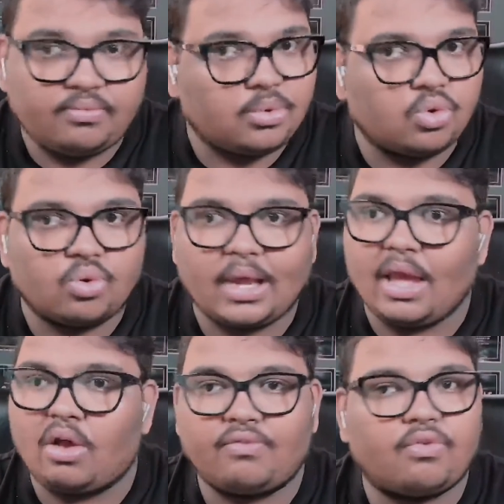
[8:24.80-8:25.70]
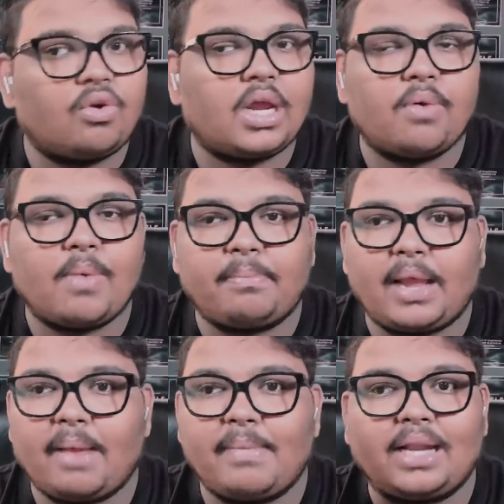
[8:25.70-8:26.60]
2K or 4K
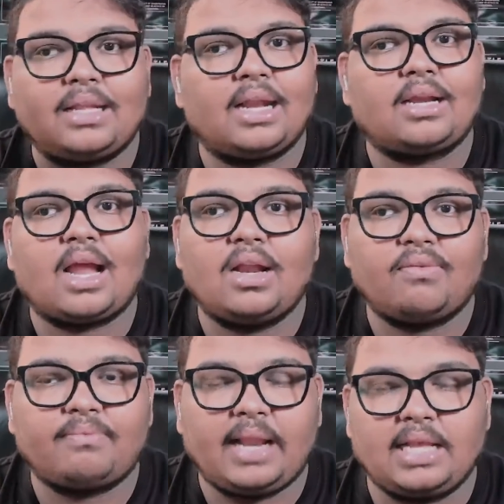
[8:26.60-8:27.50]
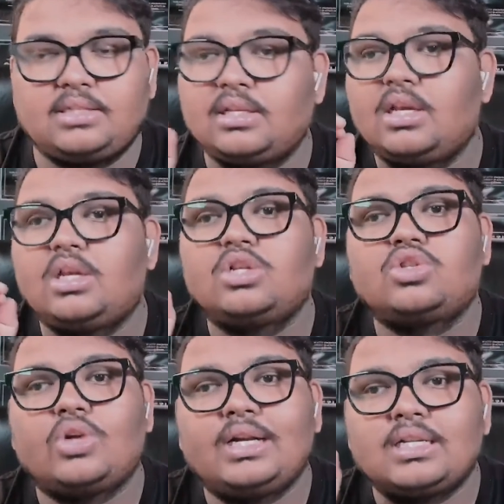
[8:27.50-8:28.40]
webcam at that kind of price. So
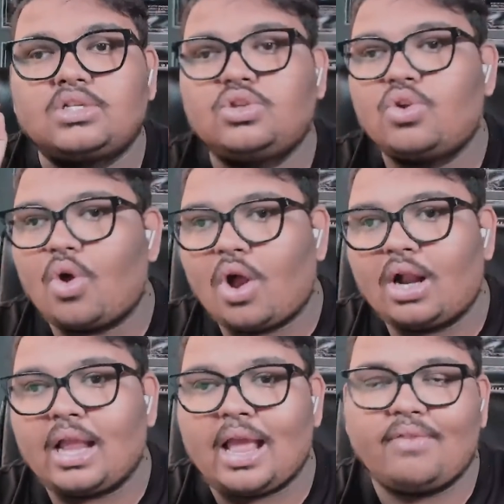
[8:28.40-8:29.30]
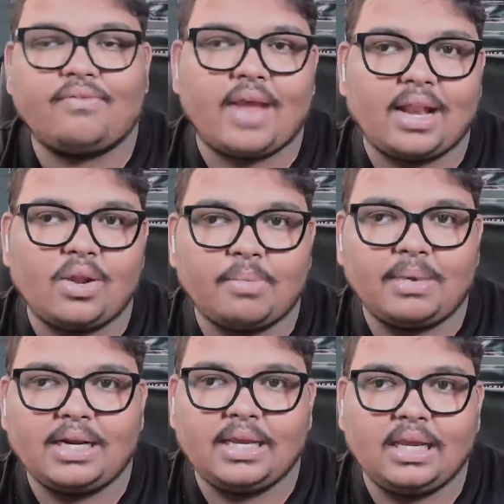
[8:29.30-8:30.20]
it is not a
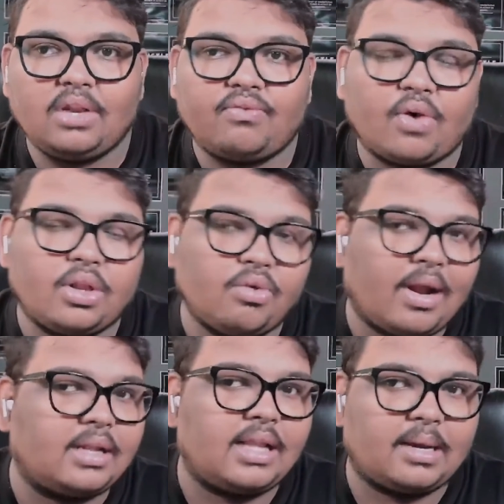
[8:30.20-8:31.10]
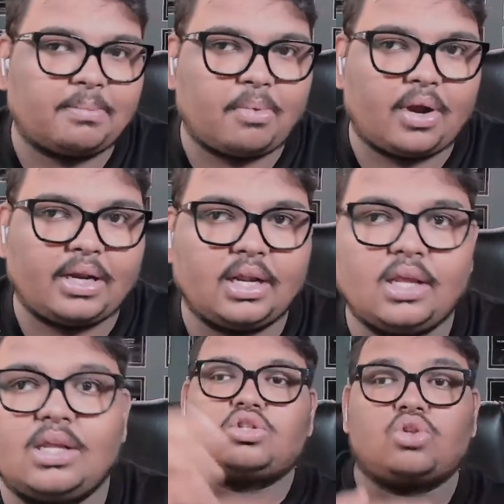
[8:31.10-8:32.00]
valuable deal for you at that point.
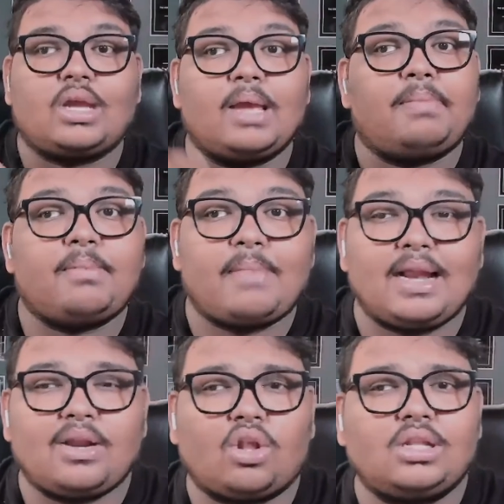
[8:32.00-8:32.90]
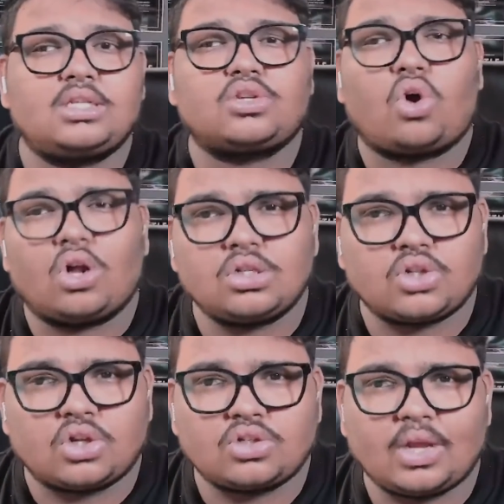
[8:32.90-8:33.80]
So keep in mind all these cons
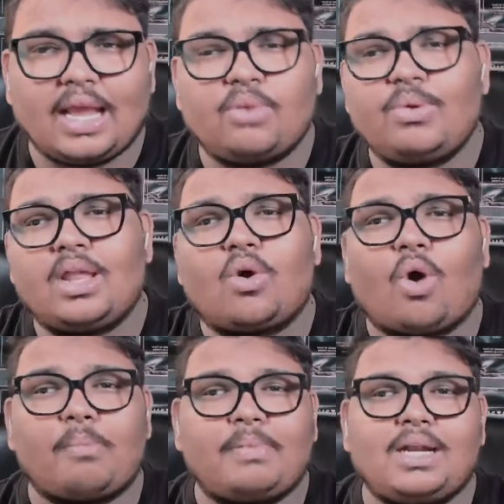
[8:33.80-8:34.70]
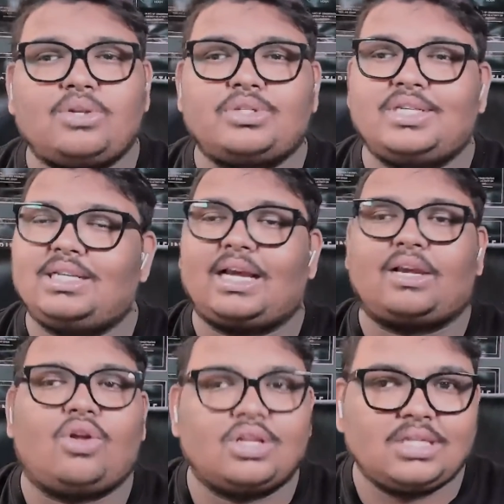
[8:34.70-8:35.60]
also, and we are open to see
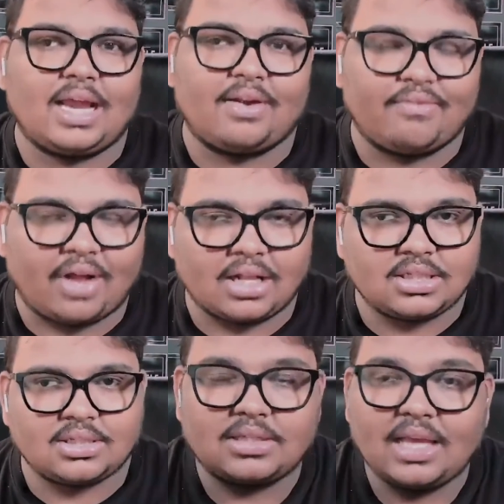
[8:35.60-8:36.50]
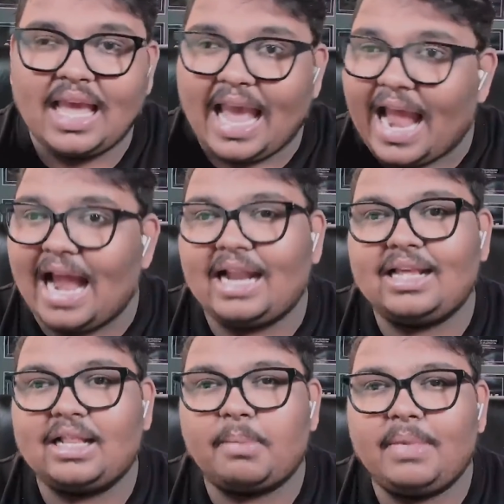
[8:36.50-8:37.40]
technology advance. And
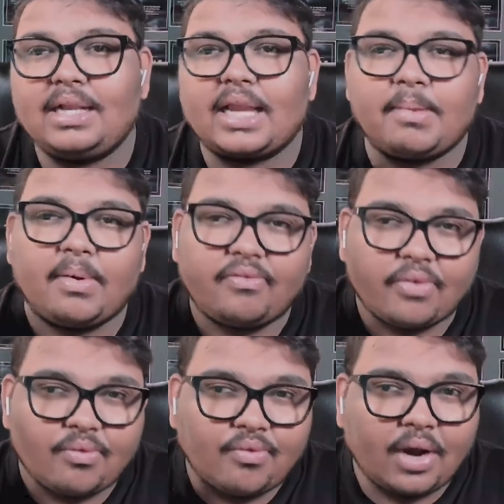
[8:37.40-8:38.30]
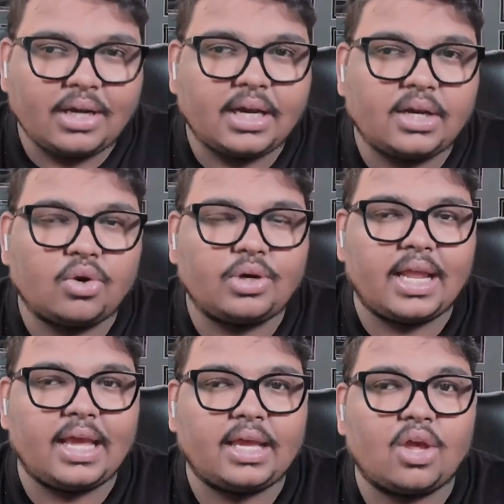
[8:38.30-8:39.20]
in the meantime, if you wanted to
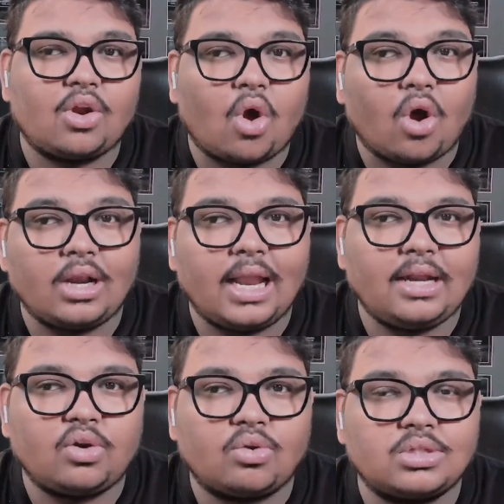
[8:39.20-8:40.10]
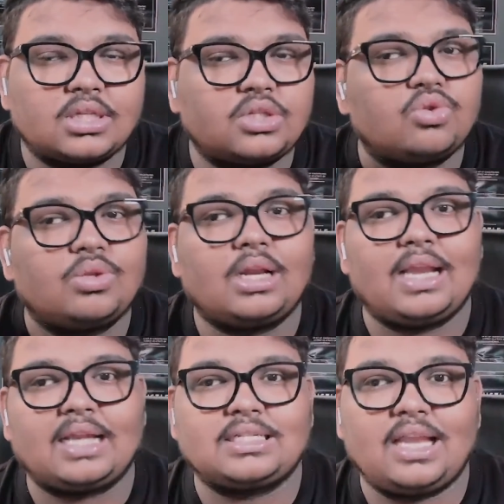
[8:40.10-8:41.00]
take your online courses to the
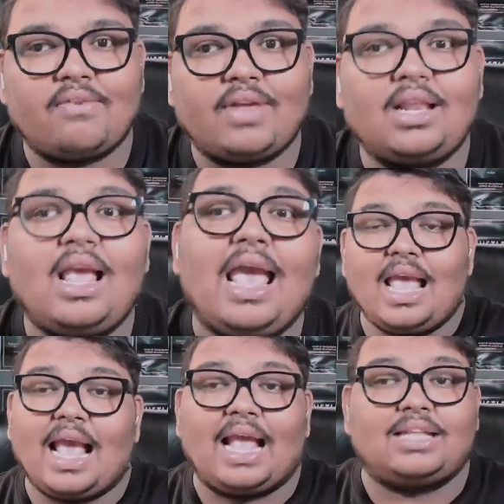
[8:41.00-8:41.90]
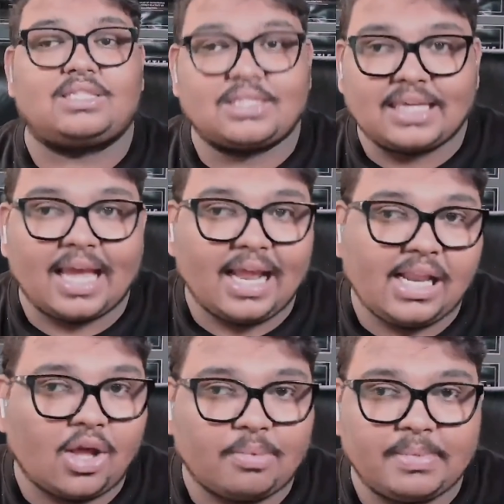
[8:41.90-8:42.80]
next level and scale
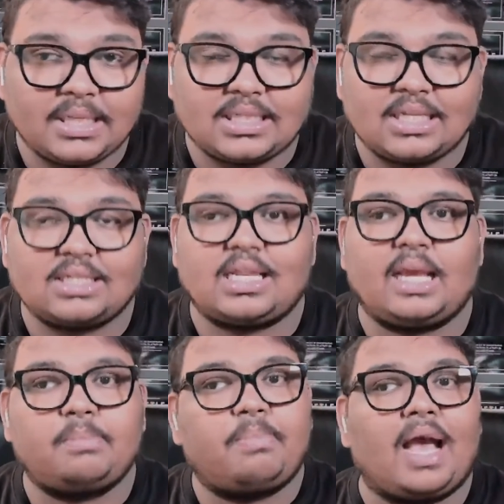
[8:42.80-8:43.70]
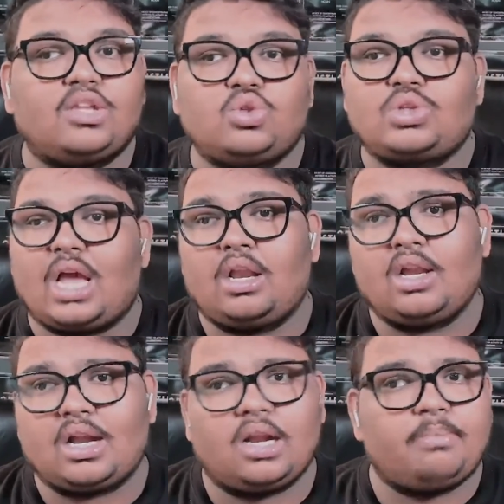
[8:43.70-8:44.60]
your business like Byju's,
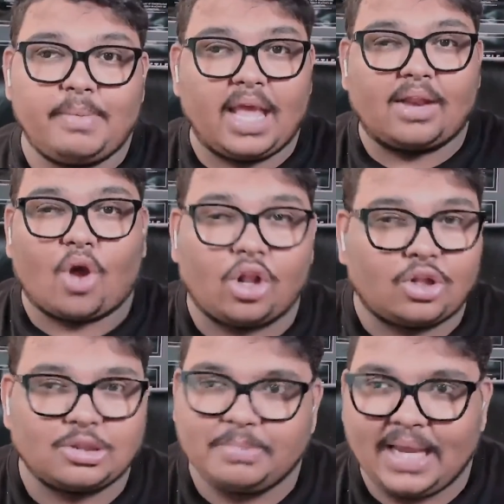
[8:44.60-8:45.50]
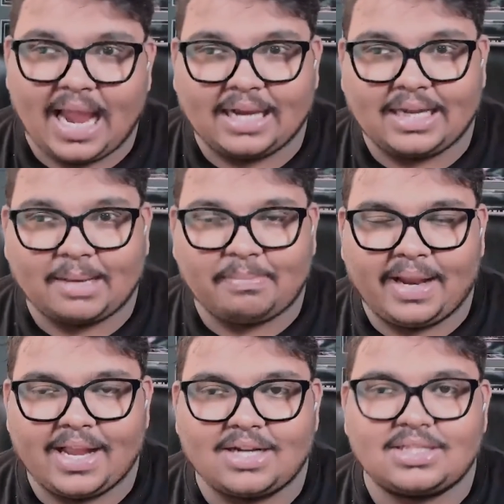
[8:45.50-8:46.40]
Unacademy, and all those big edtech
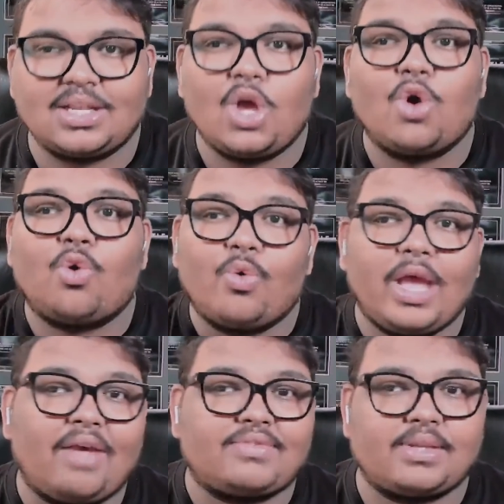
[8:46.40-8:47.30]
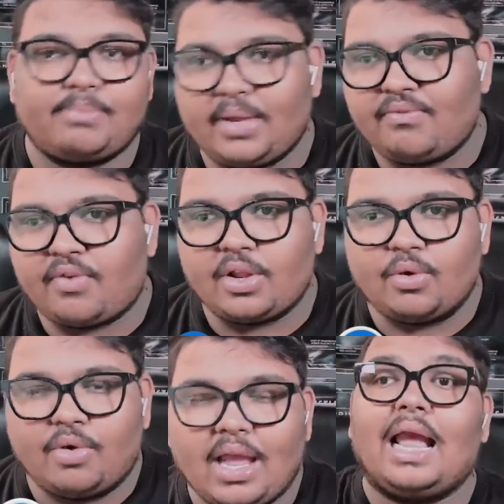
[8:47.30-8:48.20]
players, we have something for
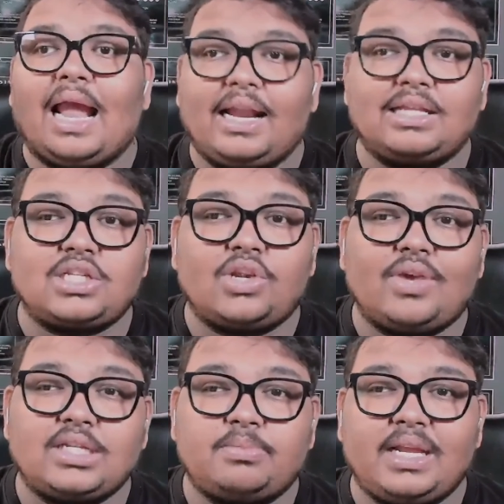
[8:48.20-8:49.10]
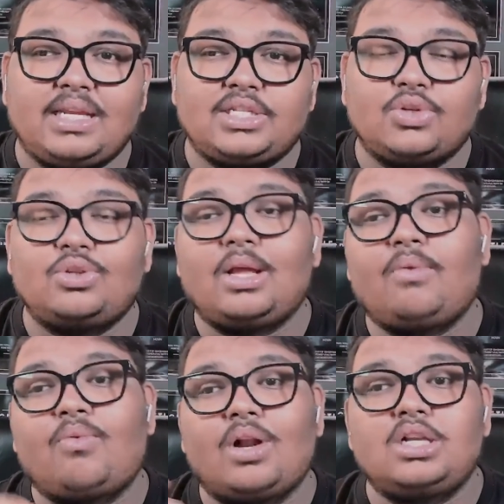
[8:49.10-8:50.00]
you. Edison OS brings you the
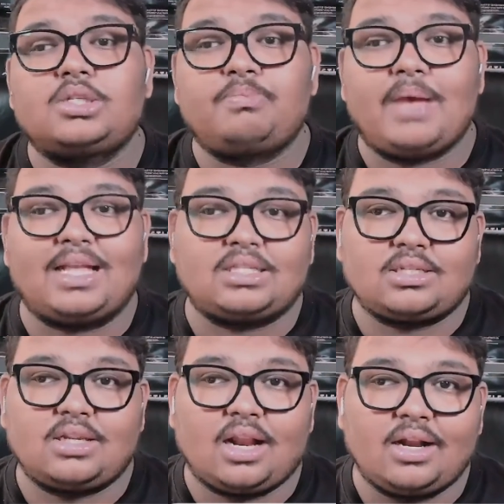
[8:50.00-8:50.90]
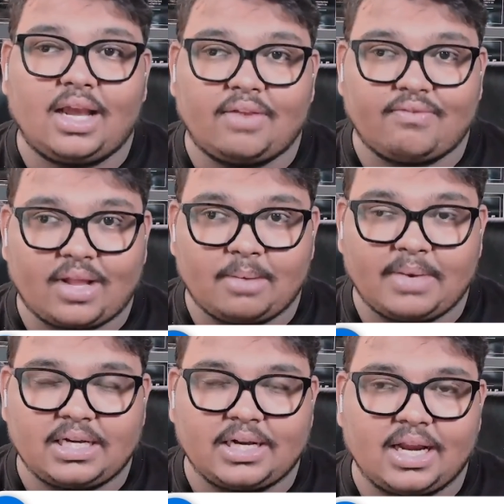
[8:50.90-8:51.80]
world's best learning
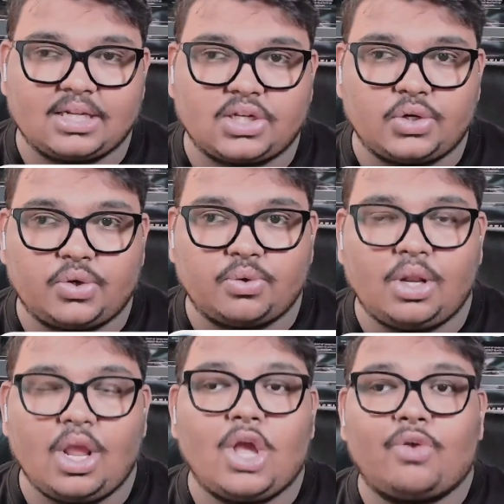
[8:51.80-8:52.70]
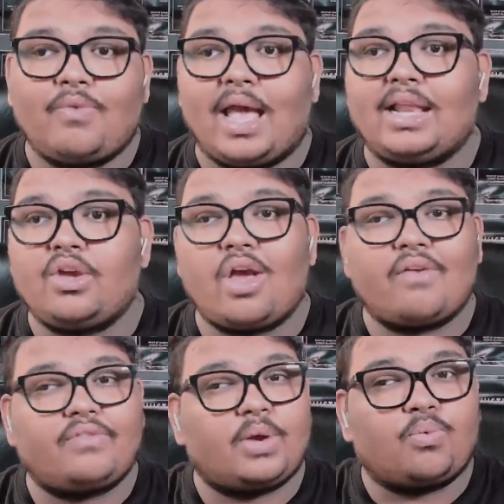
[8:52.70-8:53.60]
environment creation tool, where you
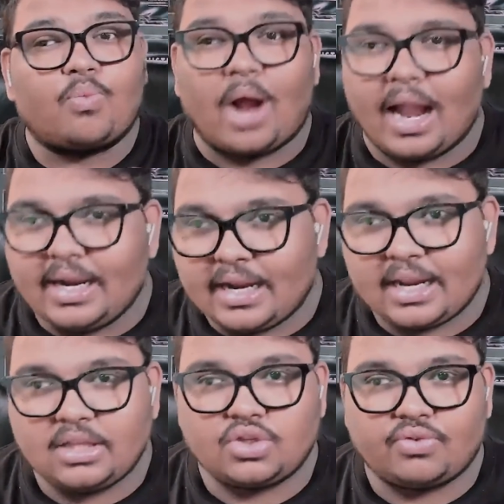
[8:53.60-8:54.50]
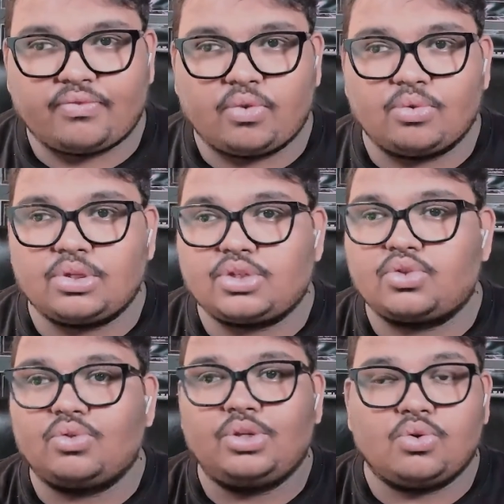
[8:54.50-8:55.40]
have a wide range of tools
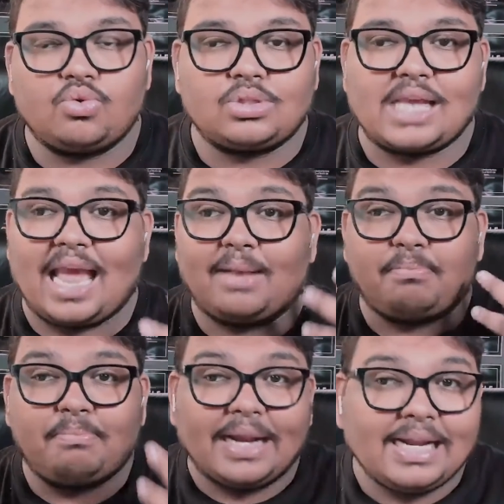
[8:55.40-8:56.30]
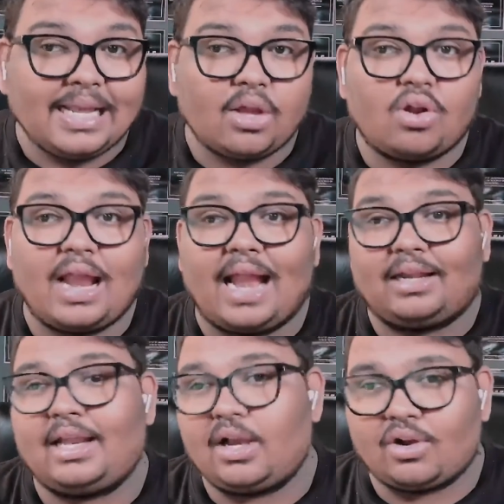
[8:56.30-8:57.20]
to use and build your
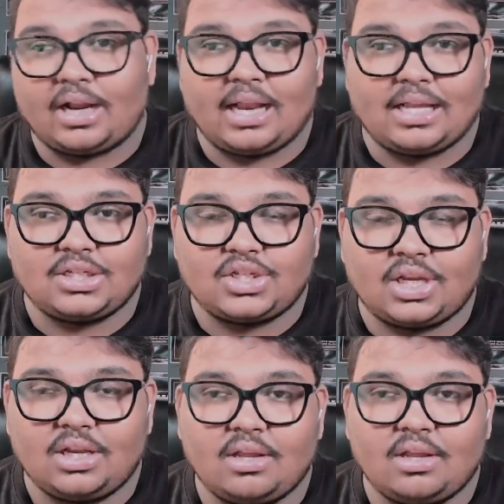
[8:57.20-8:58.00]
edtech organization